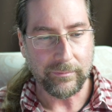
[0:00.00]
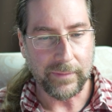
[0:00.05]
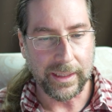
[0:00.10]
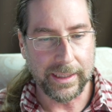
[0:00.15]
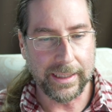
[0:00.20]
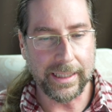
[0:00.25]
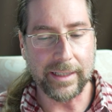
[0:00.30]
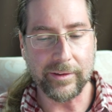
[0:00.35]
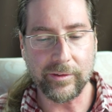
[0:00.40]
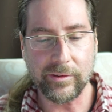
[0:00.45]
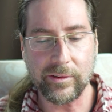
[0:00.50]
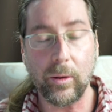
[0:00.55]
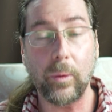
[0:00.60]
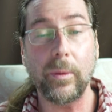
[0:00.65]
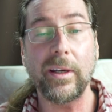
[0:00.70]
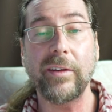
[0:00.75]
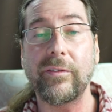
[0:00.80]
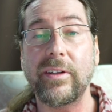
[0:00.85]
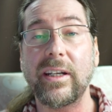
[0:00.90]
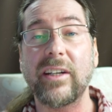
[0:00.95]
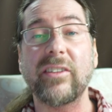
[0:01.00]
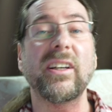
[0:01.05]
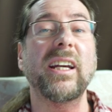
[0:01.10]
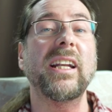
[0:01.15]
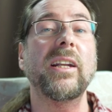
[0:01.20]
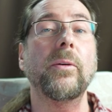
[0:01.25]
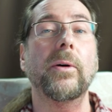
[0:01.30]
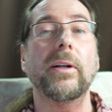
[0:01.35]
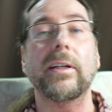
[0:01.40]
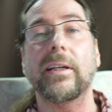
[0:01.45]
Yes, so if there's
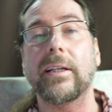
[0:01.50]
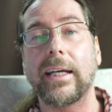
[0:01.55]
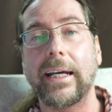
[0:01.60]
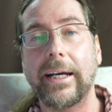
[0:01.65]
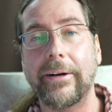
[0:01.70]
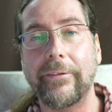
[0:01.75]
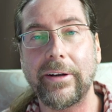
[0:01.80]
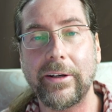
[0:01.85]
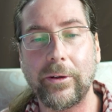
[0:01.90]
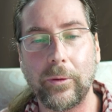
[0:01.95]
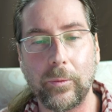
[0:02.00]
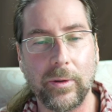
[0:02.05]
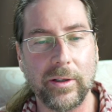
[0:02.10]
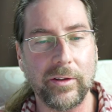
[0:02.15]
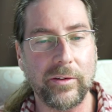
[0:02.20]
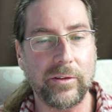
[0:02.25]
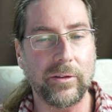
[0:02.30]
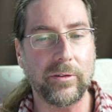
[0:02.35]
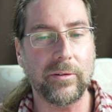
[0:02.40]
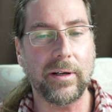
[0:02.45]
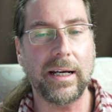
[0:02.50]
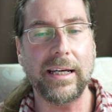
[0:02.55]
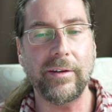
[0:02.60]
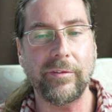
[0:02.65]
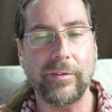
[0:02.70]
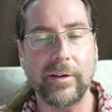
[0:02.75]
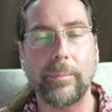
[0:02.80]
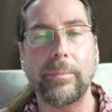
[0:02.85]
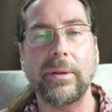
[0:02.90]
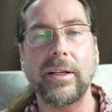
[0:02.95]
anyone in the area who wants to
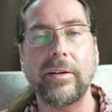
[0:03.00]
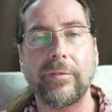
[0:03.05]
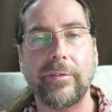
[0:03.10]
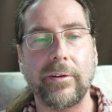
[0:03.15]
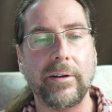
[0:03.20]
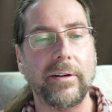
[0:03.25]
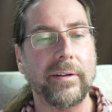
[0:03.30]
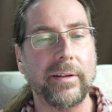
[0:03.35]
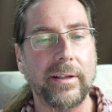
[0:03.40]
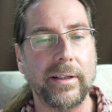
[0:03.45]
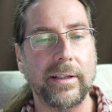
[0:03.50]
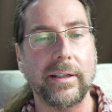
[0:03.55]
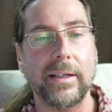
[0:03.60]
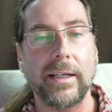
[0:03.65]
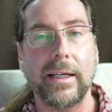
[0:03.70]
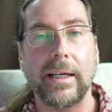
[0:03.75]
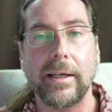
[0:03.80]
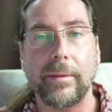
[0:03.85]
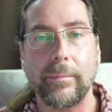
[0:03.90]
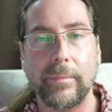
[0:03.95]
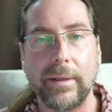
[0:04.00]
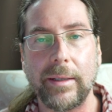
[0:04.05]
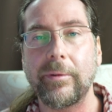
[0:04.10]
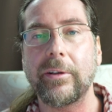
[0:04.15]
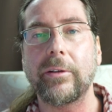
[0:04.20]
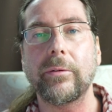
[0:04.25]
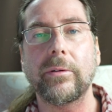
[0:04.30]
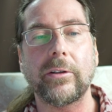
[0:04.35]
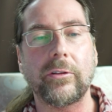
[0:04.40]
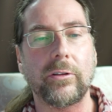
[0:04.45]
drive a bit further, maybe
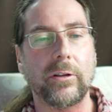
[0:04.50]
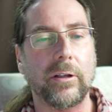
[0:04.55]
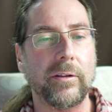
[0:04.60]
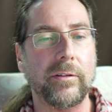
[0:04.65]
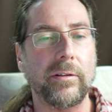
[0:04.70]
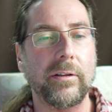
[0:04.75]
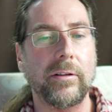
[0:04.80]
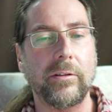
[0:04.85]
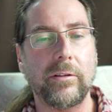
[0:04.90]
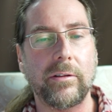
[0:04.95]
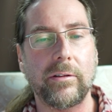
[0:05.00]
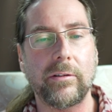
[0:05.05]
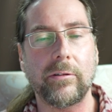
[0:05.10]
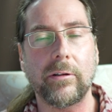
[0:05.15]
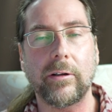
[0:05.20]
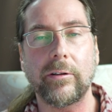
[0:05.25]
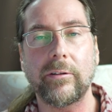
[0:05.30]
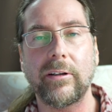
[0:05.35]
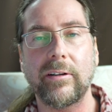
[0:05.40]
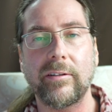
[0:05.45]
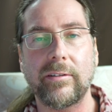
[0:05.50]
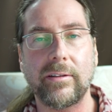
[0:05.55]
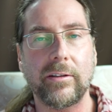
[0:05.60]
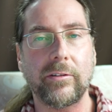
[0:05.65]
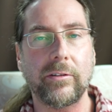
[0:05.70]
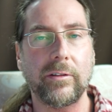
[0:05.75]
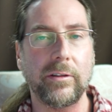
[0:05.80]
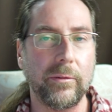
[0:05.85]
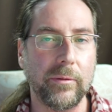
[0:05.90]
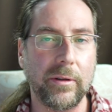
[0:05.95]
do a charging
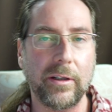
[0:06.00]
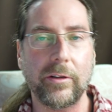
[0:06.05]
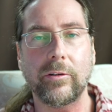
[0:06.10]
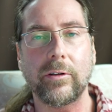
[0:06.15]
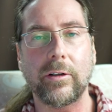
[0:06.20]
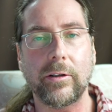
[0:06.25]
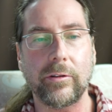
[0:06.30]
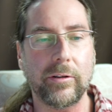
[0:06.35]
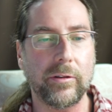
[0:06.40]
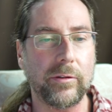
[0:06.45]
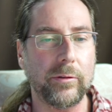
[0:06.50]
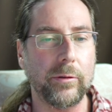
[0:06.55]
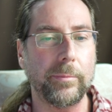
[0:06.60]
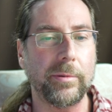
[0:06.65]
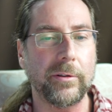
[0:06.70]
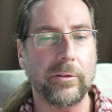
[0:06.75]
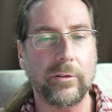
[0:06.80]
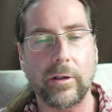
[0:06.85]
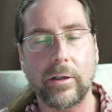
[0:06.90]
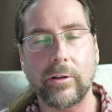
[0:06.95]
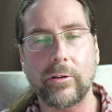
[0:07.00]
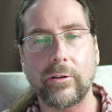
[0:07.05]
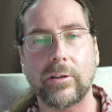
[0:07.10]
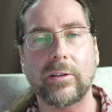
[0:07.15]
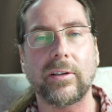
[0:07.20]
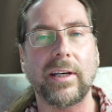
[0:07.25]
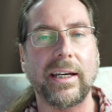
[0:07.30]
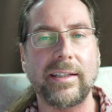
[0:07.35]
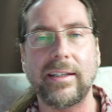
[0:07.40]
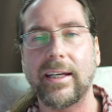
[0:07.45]
session, you can charge the
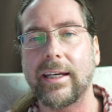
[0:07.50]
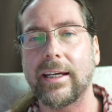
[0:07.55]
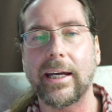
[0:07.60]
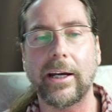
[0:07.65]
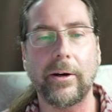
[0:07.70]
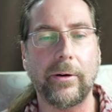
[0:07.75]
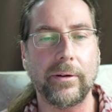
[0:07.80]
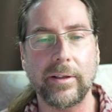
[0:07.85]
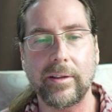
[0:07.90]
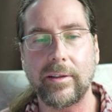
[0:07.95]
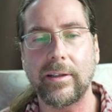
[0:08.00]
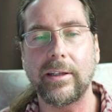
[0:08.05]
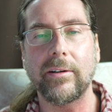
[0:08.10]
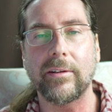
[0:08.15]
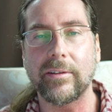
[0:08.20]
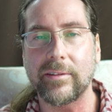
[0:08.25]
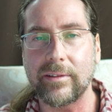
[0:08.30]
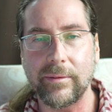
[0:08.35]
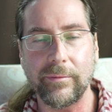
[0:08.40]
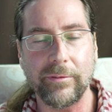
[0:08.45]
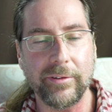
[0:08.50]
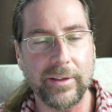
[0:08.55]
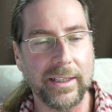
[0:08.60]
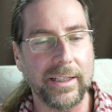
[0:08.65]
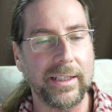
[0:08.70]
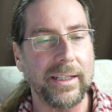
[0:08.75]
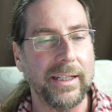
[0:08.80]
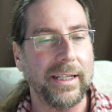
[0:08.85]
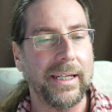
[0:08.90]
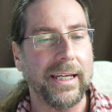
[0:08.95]
superchargers, I take Ionity or
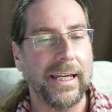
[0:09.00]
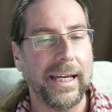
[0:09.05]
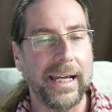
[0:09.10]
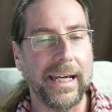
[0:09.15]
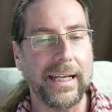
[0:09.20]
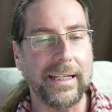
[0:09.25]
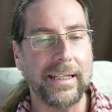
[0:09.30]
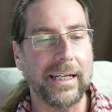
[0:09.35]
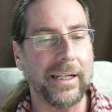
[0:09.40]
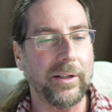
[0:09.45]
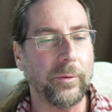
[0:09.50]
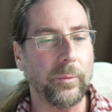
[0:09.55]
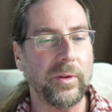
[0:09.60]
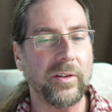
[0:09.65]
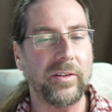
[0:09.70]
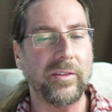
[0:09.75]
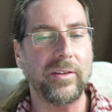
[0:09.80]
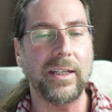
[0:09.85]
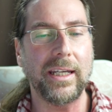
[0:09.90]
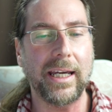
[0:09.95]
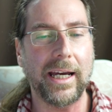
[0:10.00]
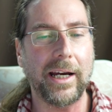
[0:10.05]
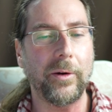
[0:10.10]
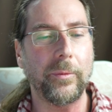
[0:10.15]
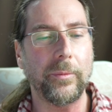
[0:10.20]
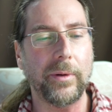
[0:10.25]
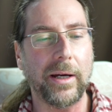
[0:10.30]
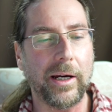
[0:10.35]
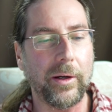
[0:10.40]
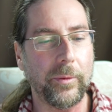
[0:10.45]
something, and then we see
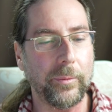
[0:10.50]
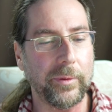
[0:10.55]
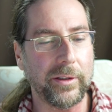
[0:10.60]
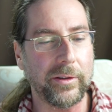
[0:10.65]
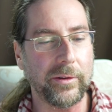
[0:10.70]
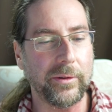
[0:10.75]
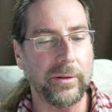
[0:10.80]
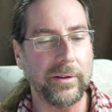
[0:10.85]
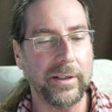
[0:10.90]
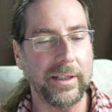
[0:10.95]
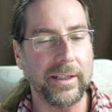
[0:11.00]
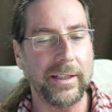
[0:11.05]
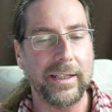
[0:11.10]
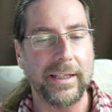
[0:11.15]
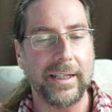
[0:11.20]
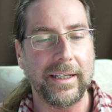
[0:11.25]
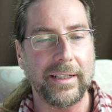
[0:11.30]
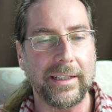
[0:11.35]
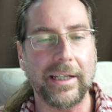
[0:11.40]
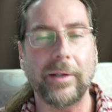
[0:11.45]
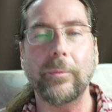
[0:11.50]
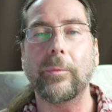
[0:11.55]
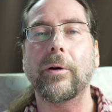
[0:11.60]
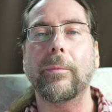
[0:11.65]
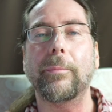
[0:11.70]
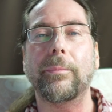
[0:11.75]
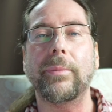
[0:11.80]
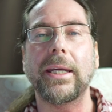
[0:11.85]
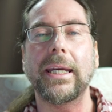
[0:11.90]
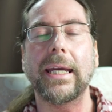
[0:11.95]
how we're doing. That
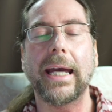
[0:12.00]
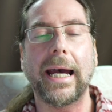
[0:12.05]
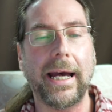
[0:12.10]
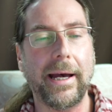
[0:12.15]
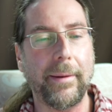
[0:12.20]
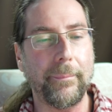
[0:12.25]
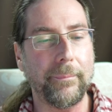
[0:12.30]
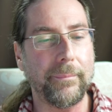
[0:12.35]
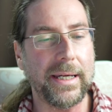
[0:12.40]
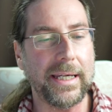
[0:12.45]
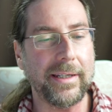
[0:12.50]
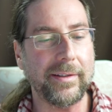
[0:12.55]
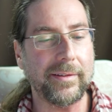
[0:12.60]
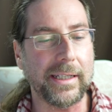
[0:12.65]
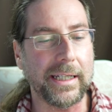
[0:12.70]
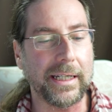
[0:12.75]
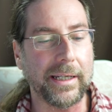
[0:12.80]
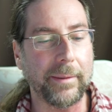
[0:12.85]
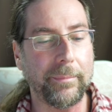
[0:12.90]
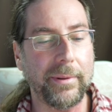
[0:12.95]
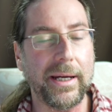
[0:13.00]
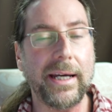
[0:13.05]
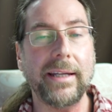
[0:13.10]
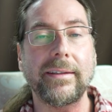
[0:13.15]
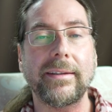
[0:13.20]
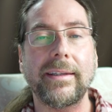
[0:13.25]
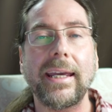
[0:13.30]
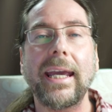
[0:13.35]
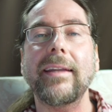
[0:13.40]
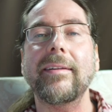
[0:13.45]
would be amazing.
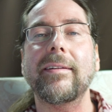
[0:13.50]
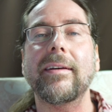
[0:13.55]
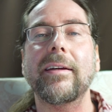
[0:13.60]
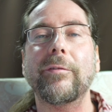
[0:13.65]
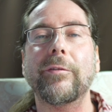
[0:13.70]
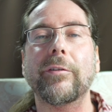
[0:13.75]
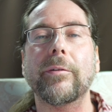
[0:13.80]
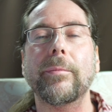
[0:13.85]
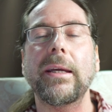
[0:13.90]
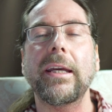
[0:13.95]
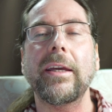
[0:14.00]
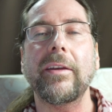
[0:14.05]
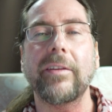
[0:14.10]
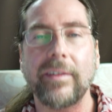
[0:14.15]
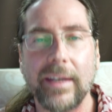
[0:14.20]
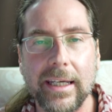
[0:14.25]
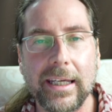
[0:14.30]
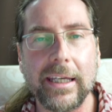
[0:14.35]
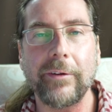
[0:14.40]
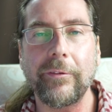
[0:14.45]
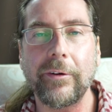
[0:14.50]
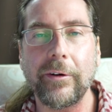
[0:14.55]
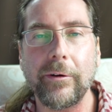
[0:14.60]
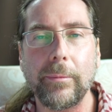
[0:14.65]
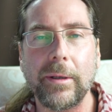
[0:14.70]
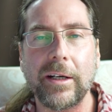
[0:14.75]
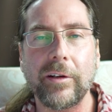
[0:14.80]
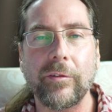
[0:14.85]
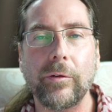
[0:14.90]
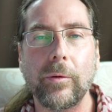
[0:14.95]
But that's it for me. Thank you very
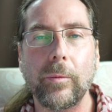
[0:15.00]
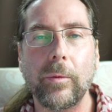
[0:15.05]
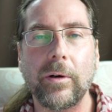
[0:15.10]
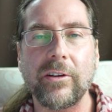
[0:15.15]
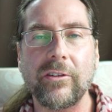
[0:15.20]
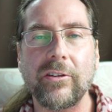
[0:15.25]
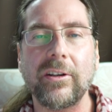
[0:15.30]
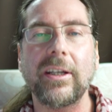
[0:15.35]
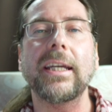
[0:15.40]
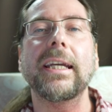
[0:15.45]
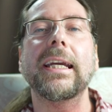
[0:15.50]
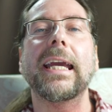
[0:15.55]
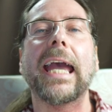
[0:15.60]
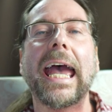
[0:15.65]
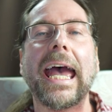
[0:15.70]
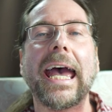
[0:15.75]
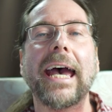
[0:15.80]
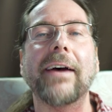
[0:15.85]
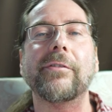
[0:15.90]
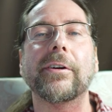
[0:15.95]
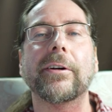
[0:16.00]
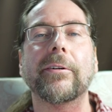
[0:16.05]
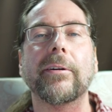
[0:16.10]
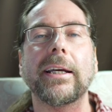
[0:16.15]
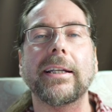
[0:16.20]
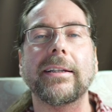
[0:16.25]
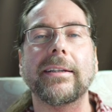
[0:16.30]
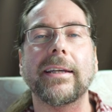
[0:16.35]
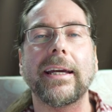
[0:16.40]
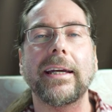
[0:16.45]
much for watching. Have a
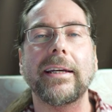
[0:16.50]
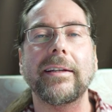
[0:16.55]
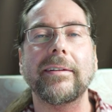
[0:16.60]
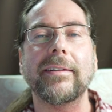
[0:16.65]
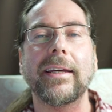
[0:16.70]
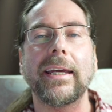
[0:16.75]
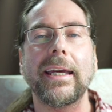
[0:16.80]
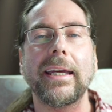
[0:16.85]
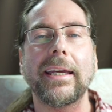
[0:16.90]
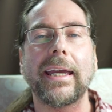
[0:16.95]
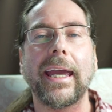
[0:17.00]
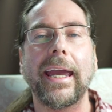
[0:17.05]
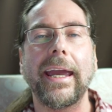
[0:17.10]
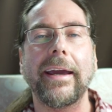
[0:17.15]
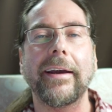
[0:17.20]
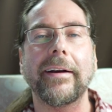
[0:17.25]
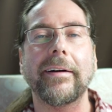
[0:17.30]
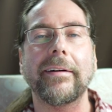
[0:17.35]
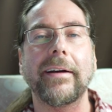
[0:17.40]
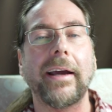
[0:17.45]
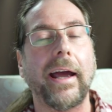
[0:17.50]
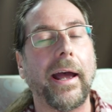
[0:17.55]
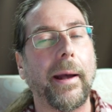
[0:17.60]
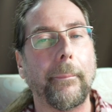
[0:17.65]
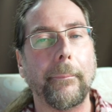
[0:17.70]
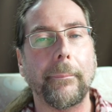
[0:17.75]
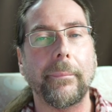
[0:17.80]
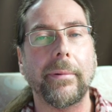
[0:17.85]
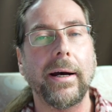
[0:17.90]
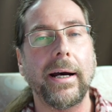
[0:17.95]
great day and take care.
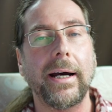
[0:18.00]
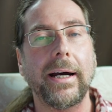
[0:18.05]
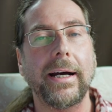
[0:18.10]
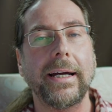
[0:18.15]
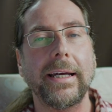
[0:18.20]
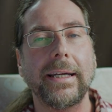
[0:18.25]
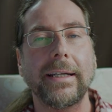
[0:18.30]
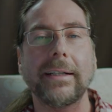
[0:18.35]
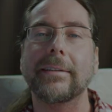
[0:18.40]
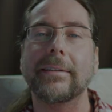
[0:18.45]
Bye.